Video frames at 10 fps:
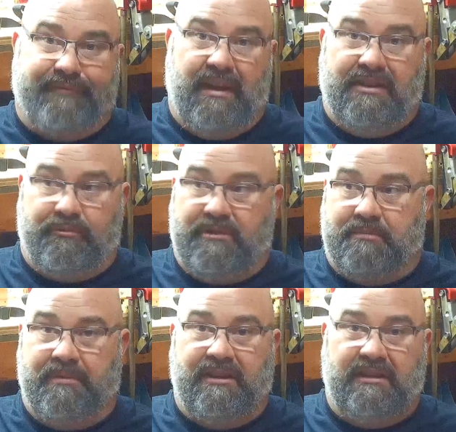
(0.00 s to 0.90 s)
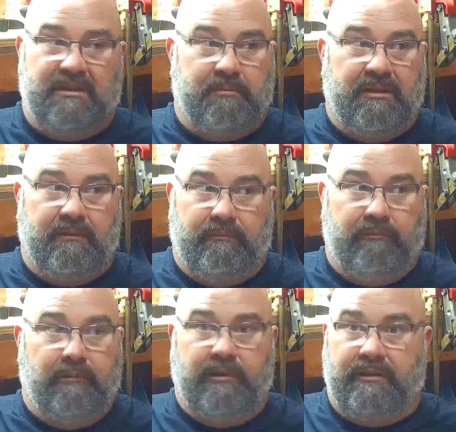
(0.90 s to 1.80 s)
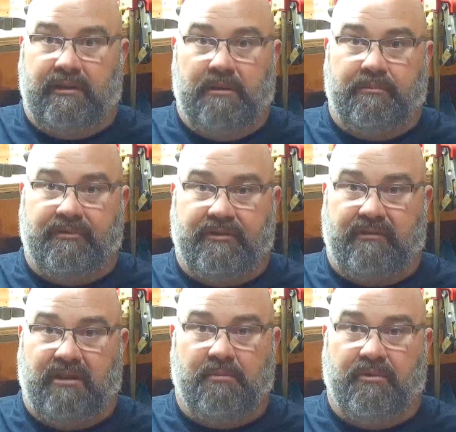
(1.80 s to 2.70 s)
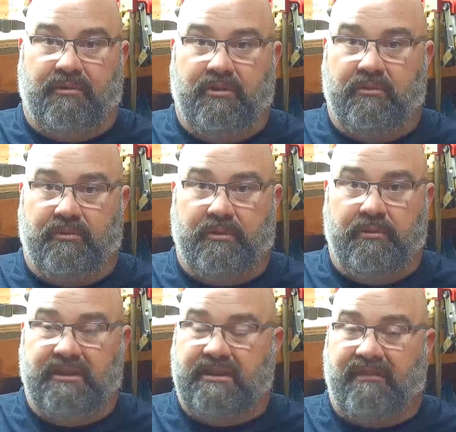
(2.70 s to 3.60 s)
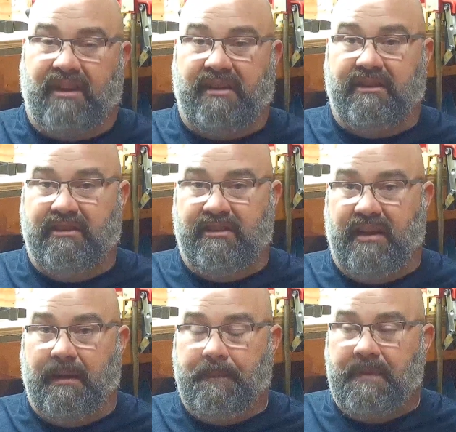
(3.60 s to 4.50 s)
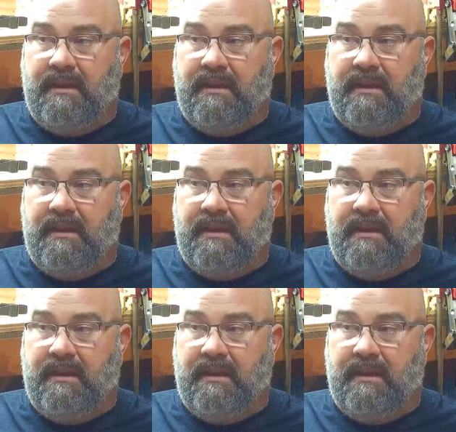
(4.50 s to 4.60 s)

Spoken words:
as we speak. It's been, what, couple 2-3 weeks I've had the gun now.